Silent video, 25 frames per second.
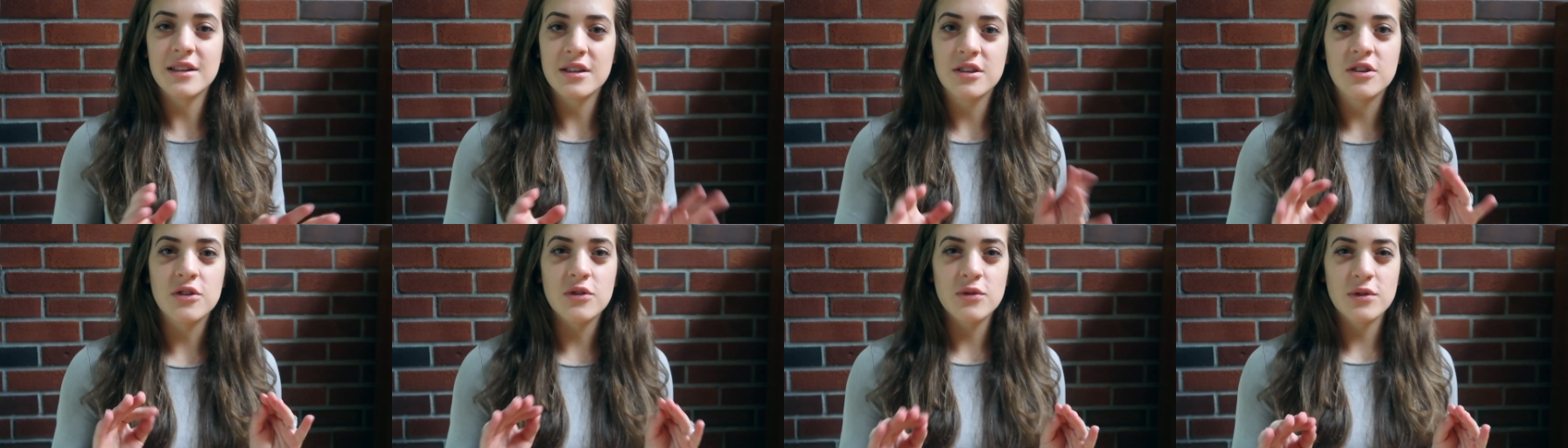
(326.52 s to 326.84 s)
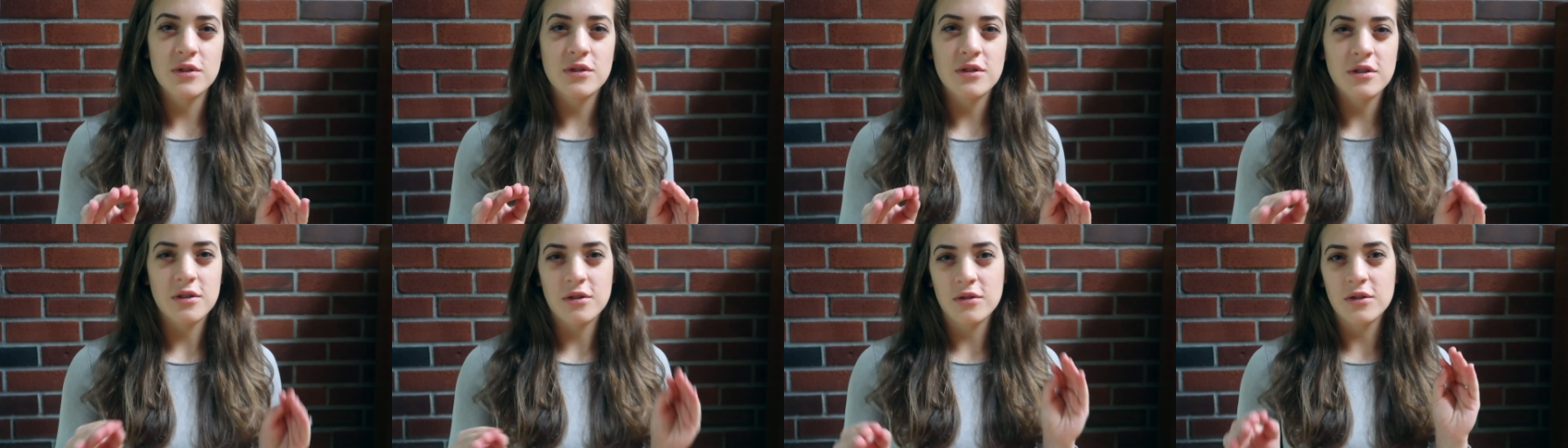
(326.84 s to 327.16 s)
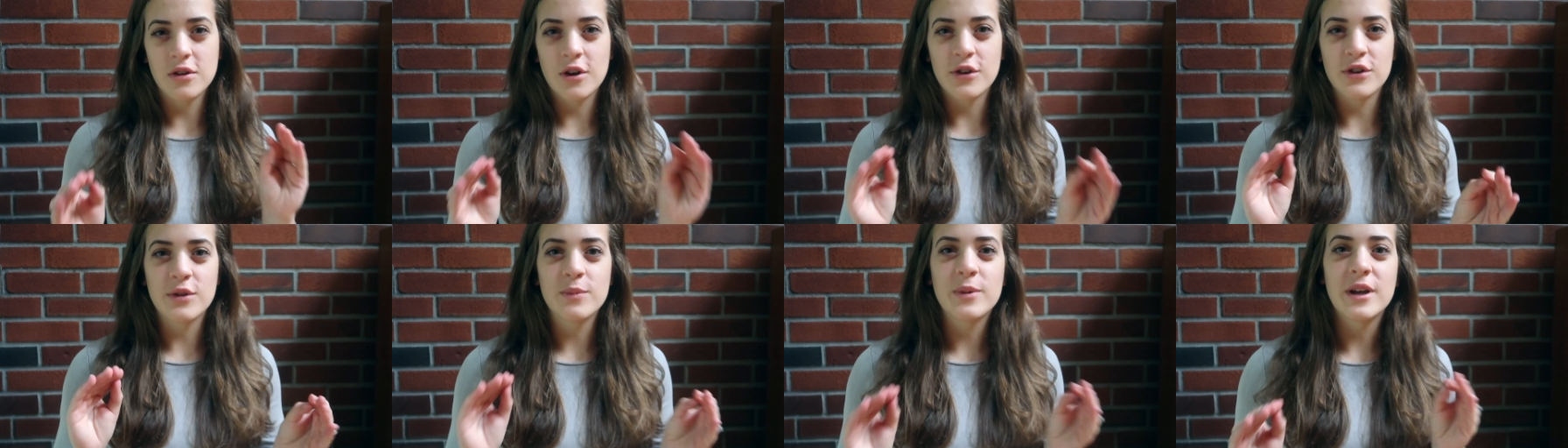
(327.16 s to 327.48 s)
you'll
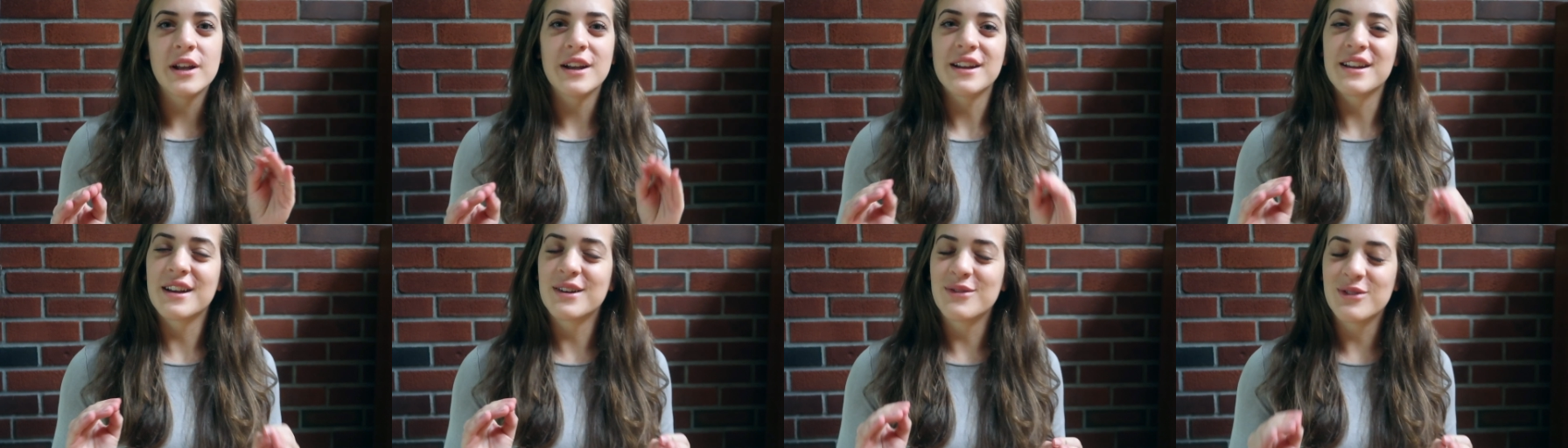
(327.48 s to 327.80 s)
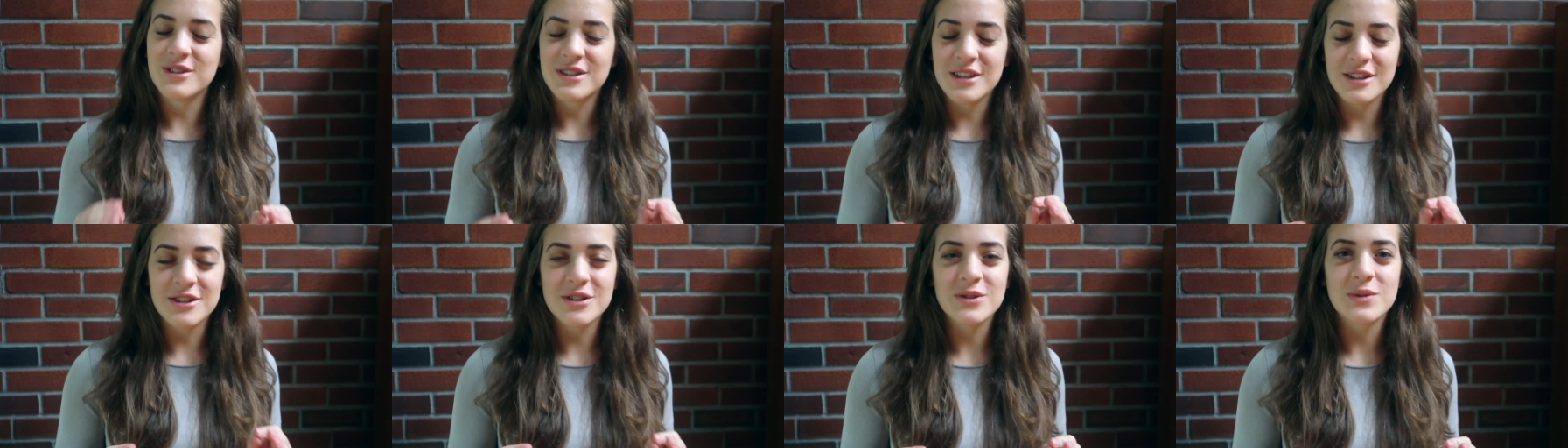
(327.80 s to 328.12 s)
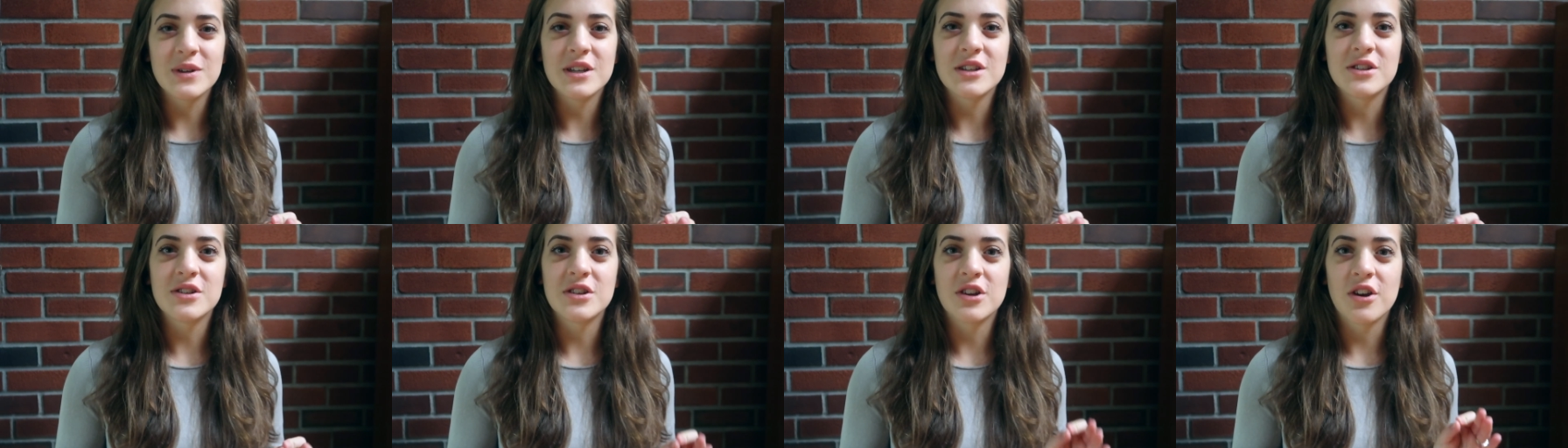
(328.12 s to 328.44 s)
know depending on what
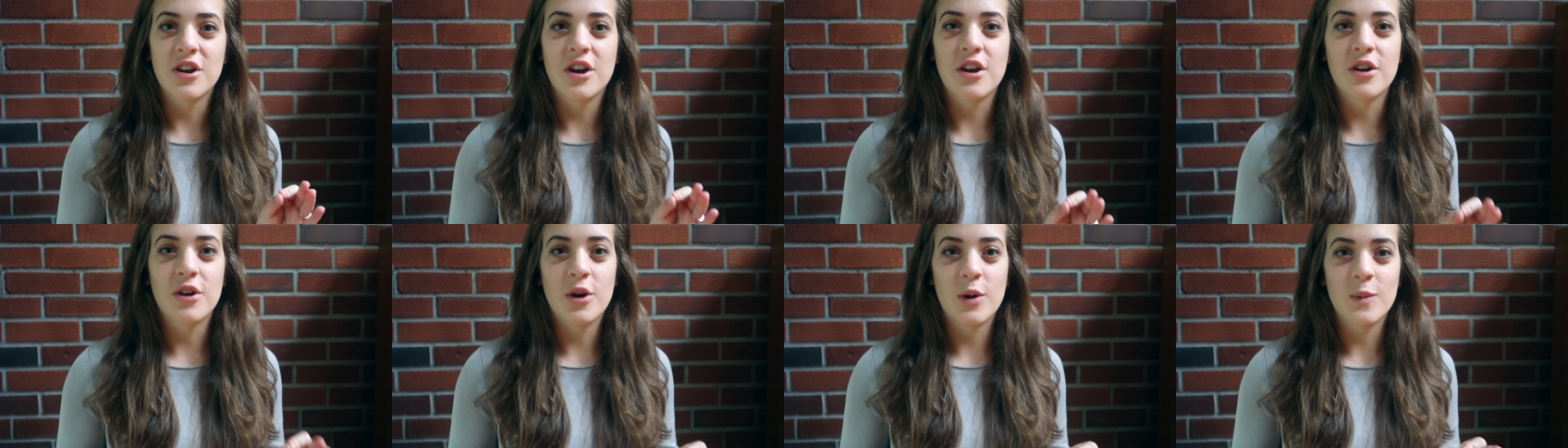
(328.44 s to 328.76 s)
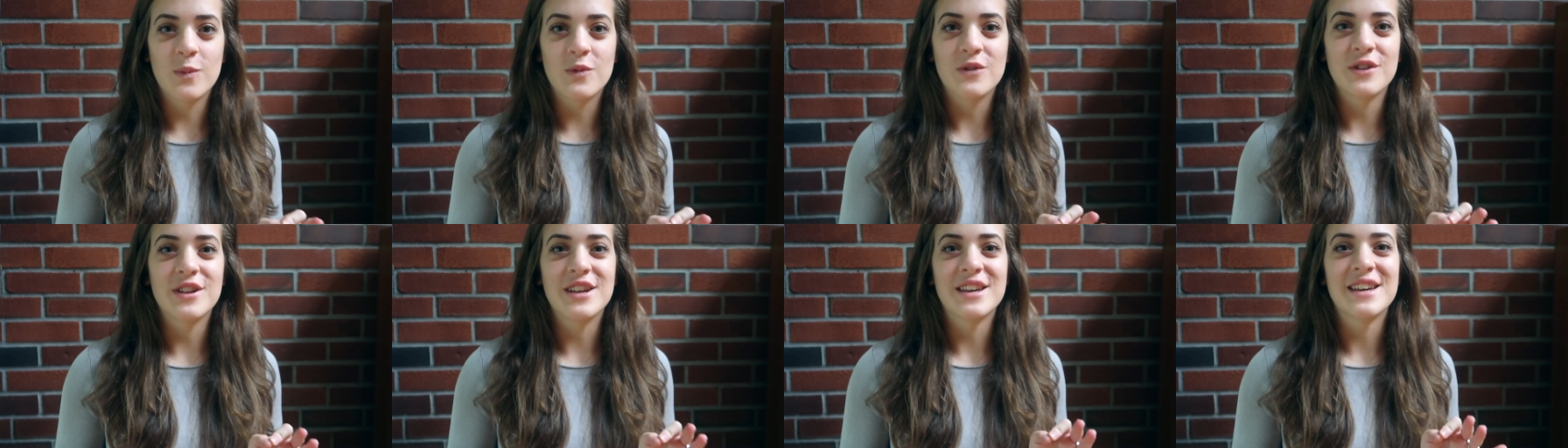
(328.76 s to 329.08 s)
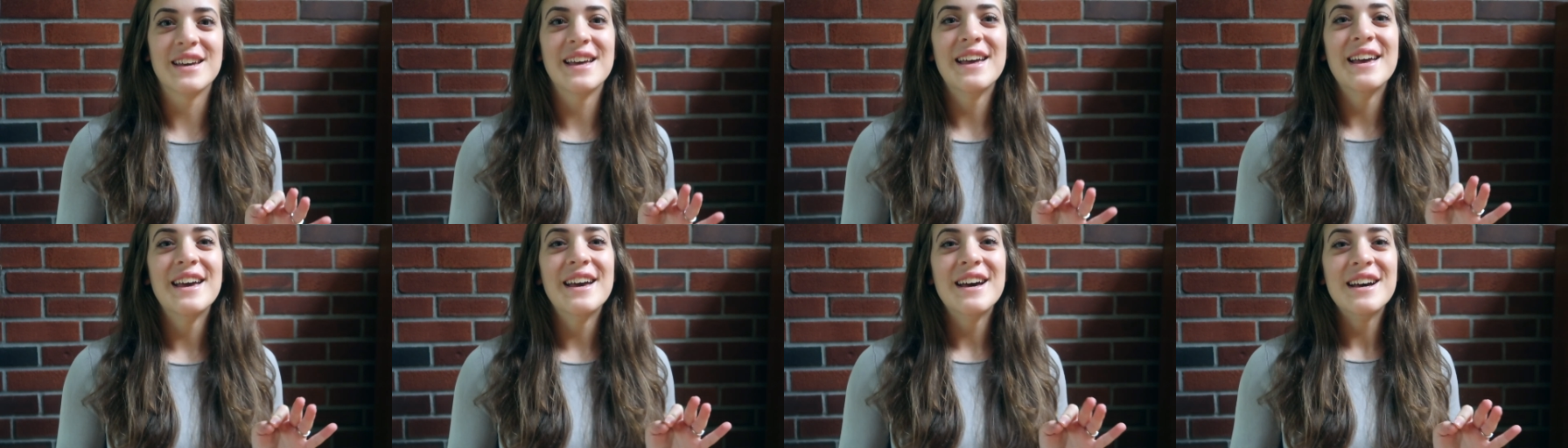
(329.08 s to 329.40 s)
situation you're in,
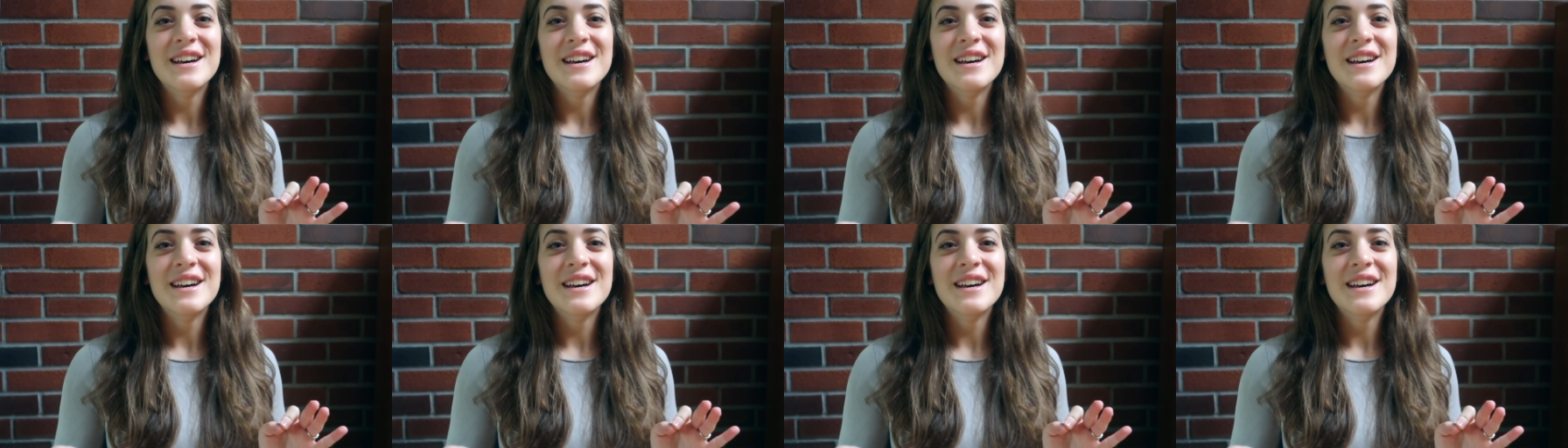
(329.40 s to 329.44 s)
hopefully.